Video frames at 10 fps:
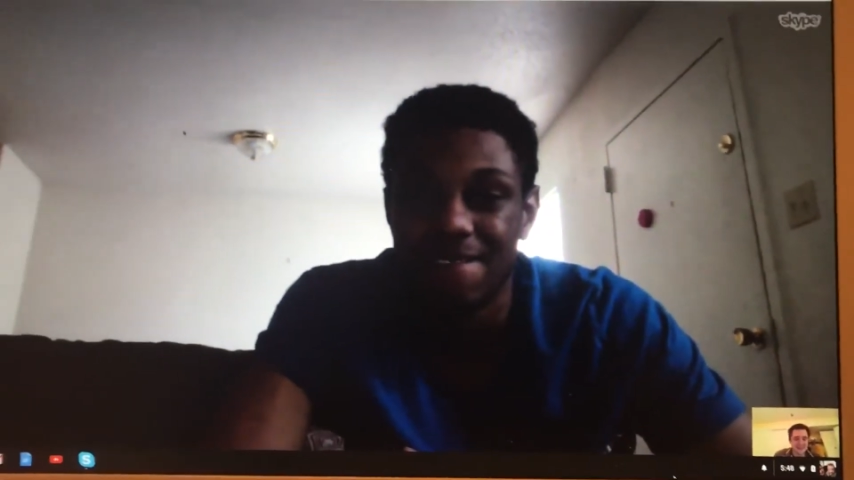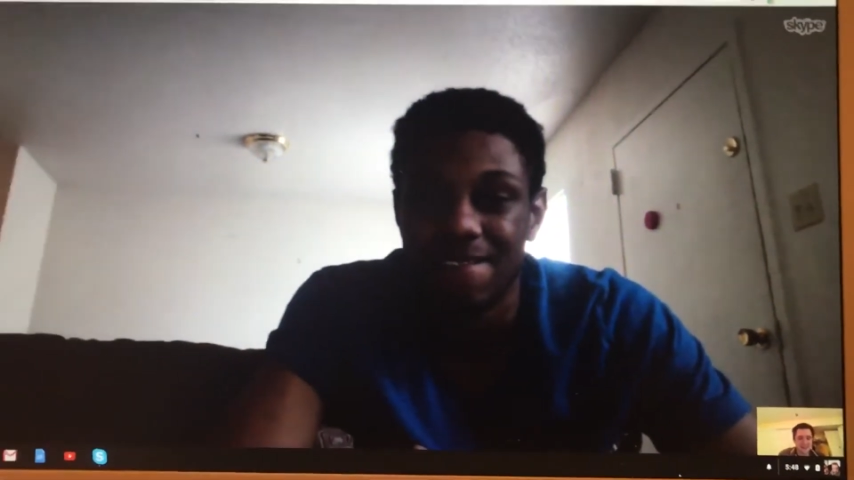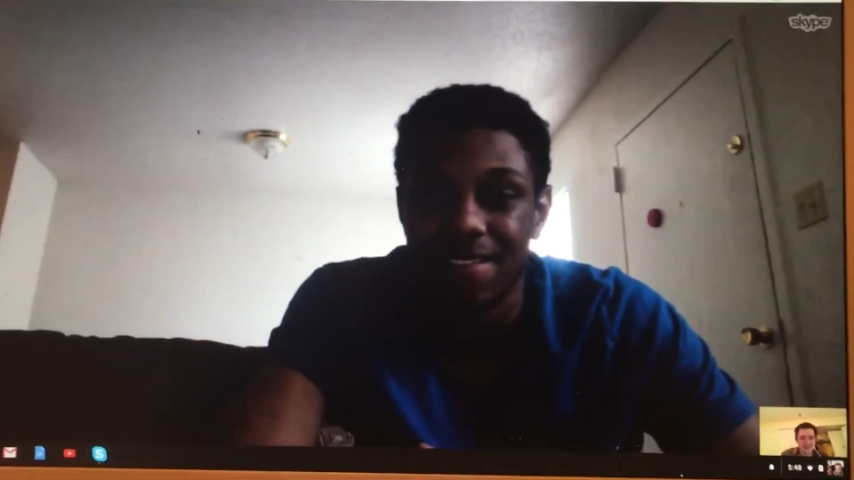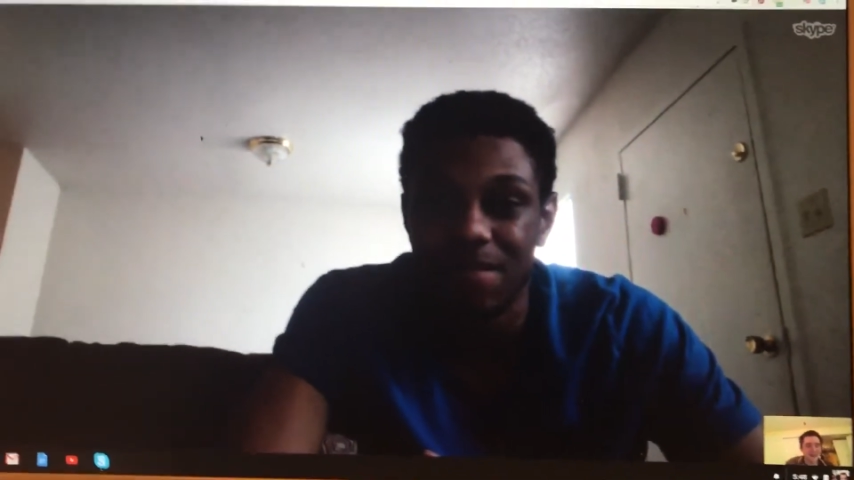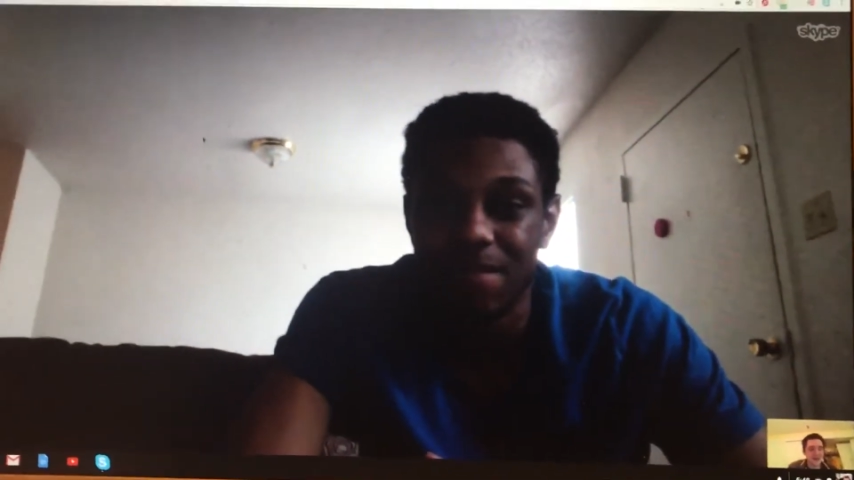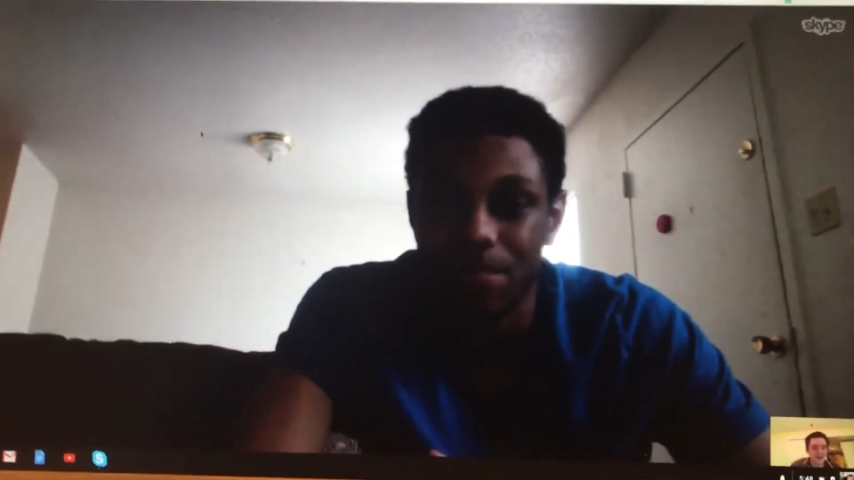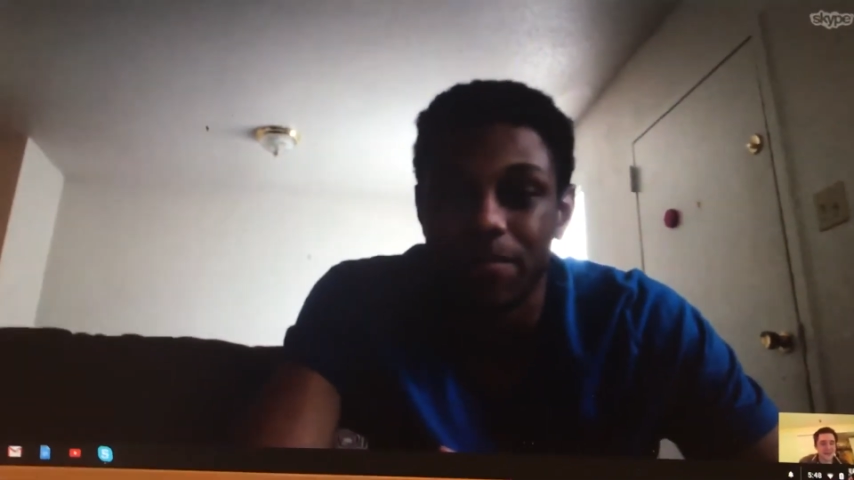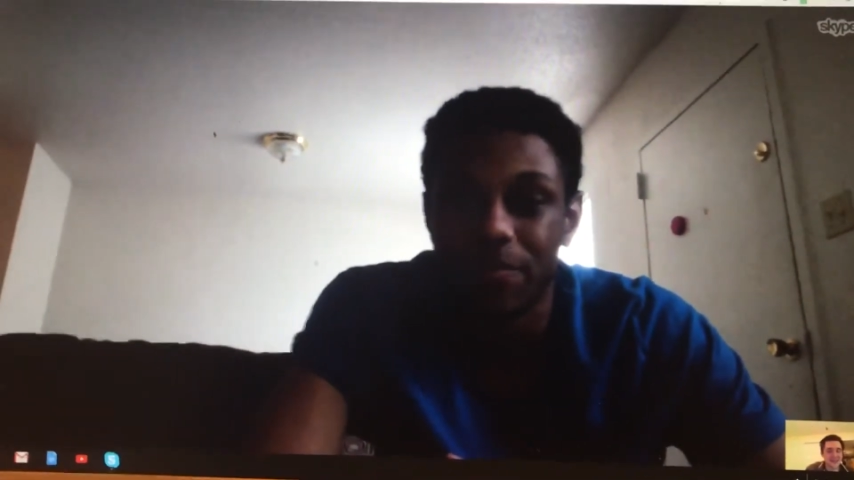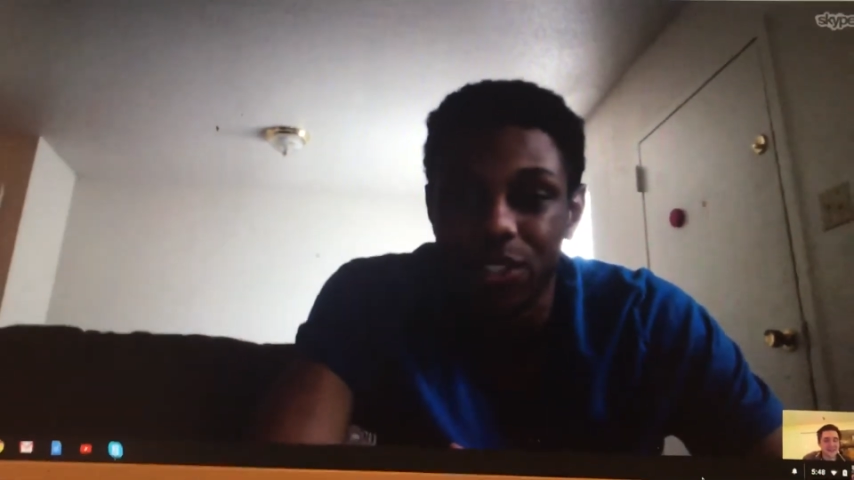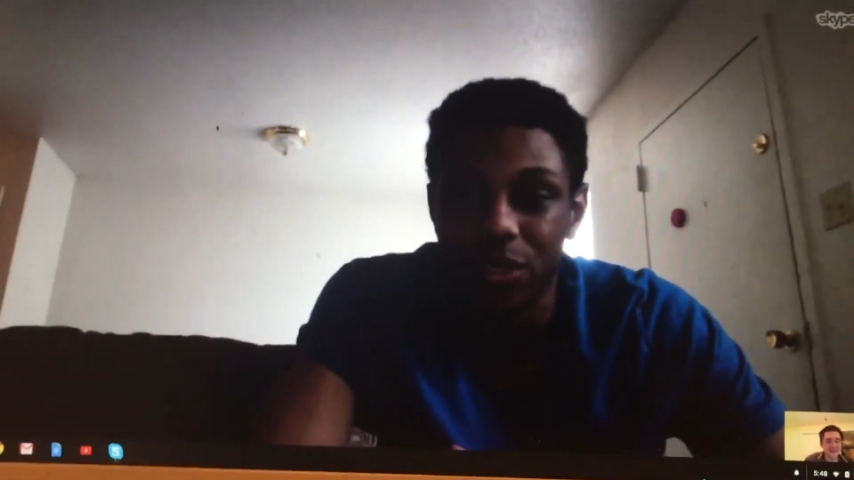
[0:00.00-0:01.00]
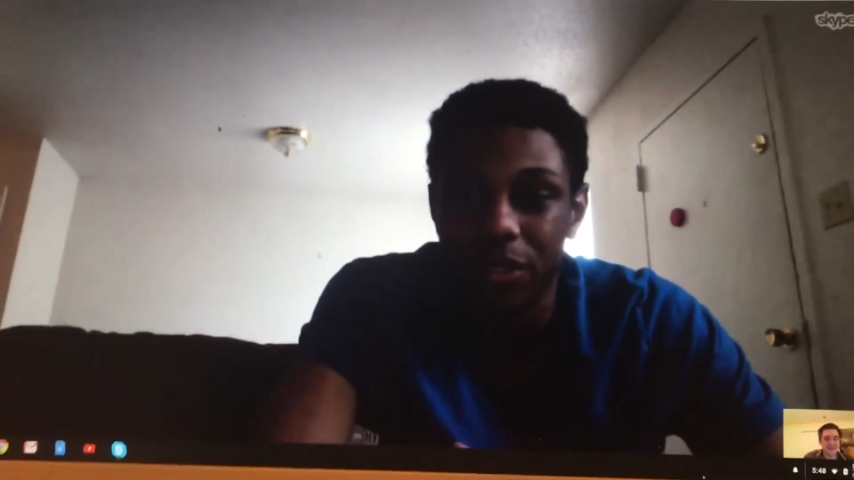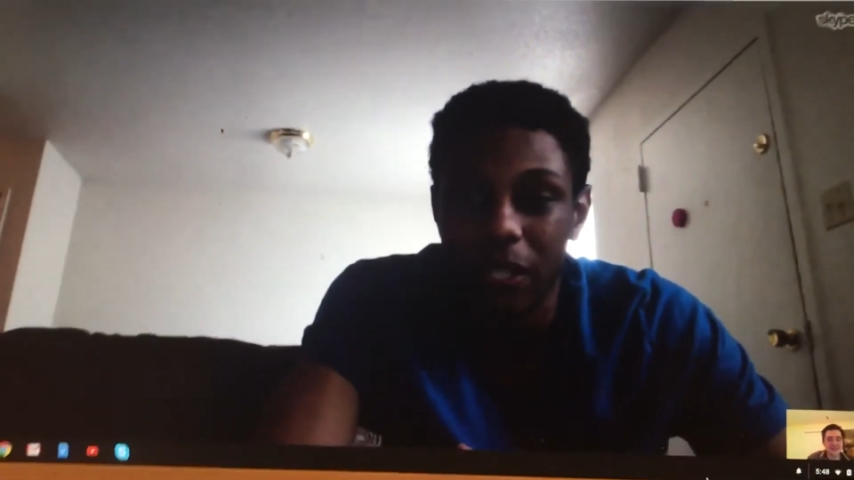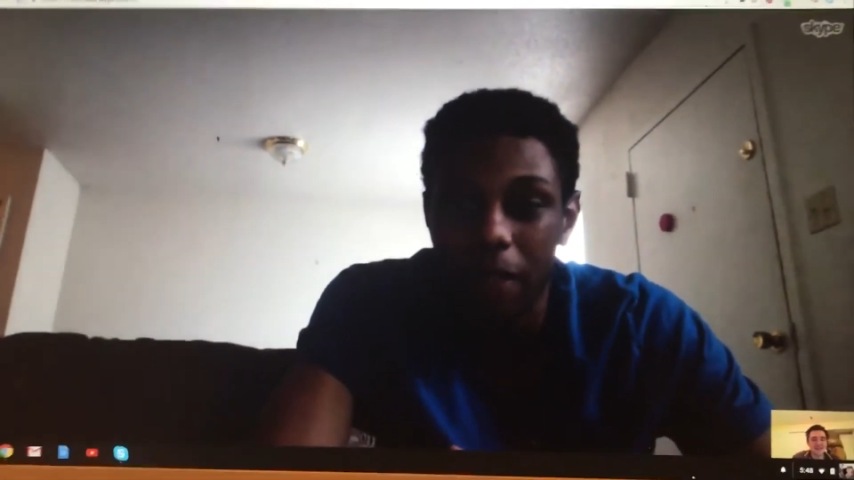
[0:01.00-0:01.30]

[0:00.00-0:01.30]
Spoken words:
Literally. It's